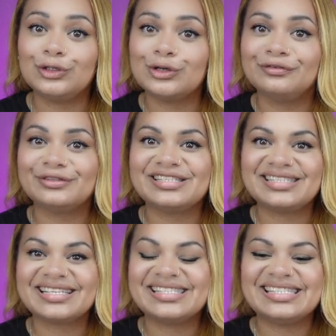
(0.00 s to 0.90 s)
cure for
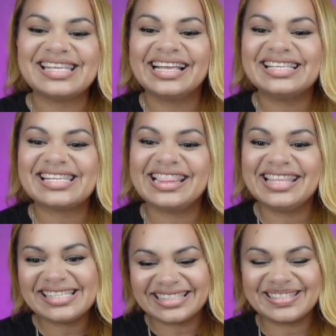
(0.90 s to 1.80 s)
60 seconds, and
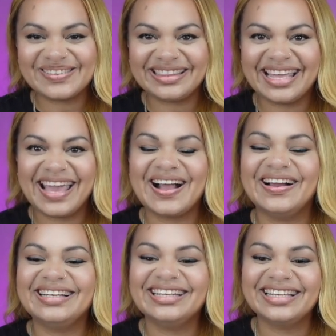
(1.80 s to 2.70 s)
this is what they
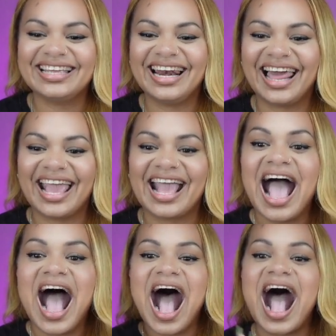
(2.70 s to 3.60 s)
are looking like.
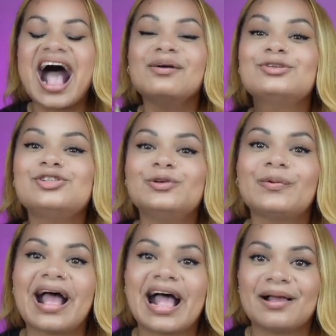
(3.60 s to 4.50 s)
I was
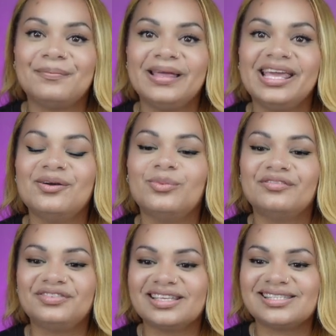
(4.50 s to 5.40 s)
super happy
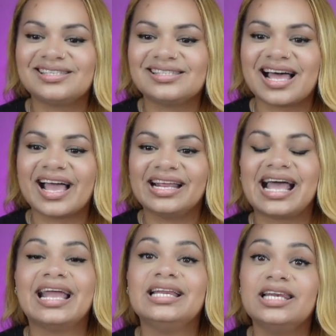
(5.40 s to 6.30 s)
with this design.
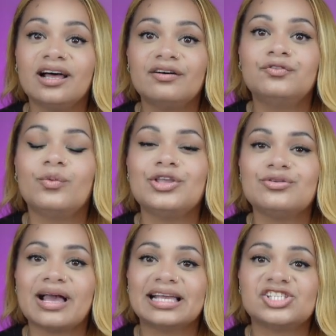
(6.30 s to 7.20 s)
I love when you
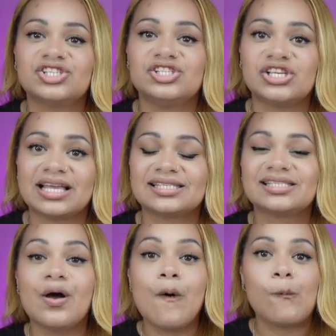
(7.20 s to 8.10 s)
guys suggest
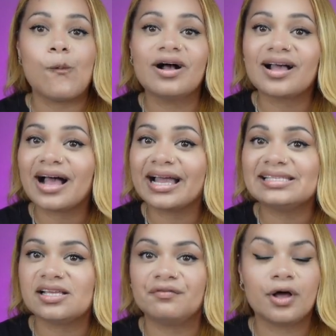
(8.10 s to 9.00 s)
what
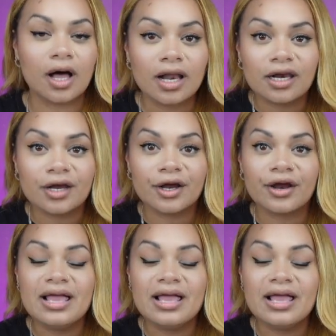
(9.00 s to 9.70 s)
kinds of color